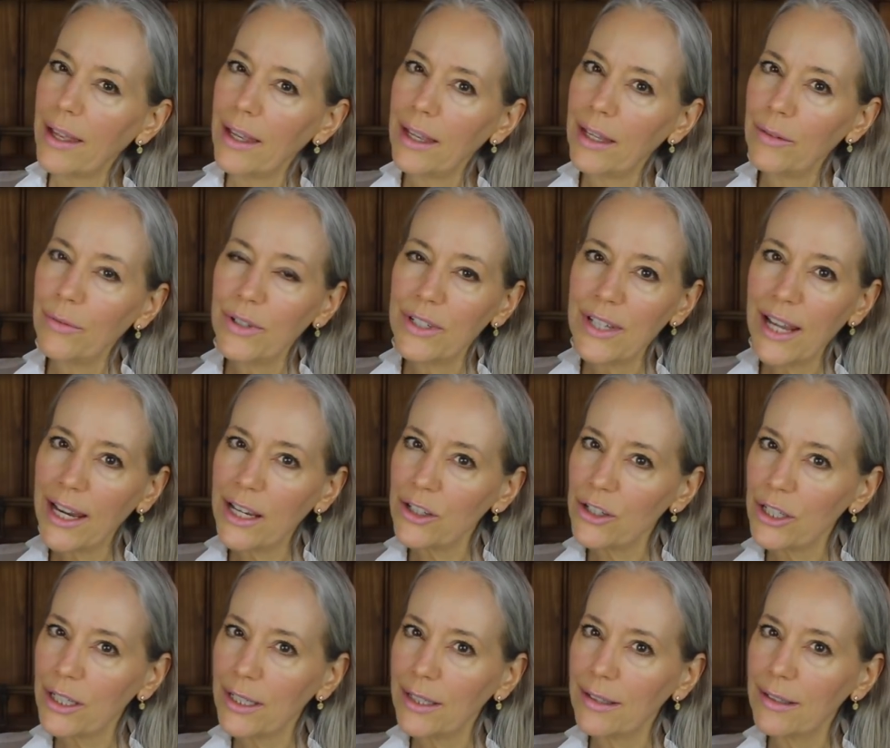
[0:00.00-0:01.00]

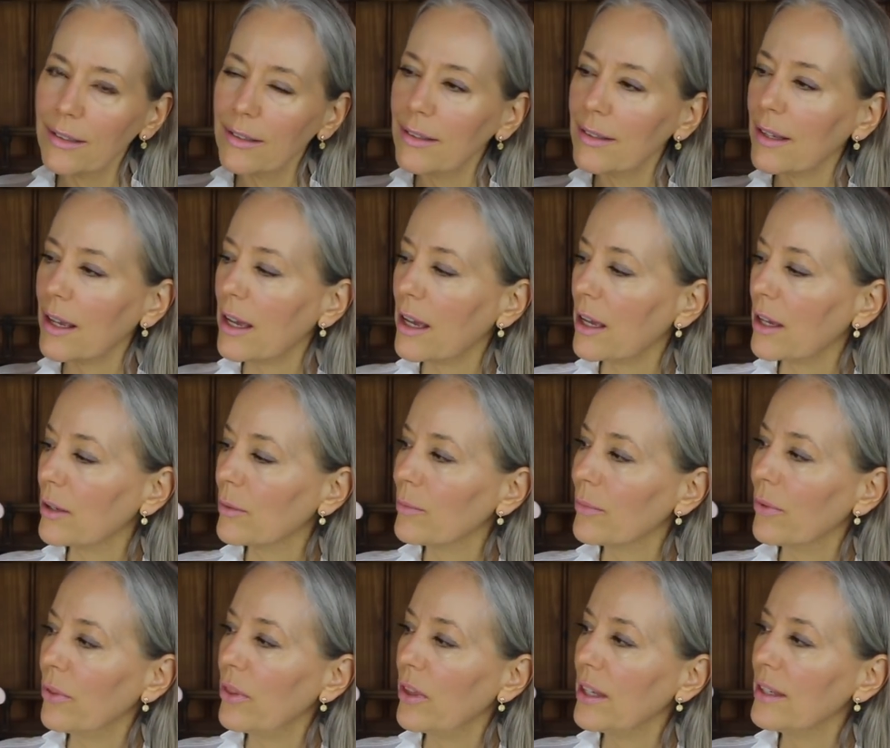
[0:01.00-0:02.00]
invitations, uh,
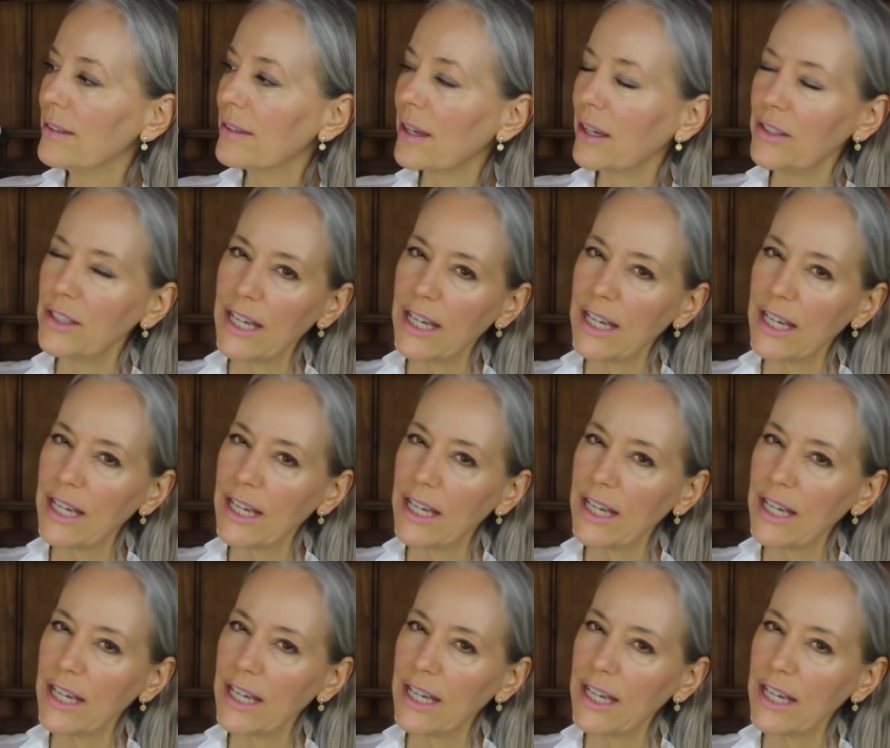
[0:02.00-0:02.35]
things I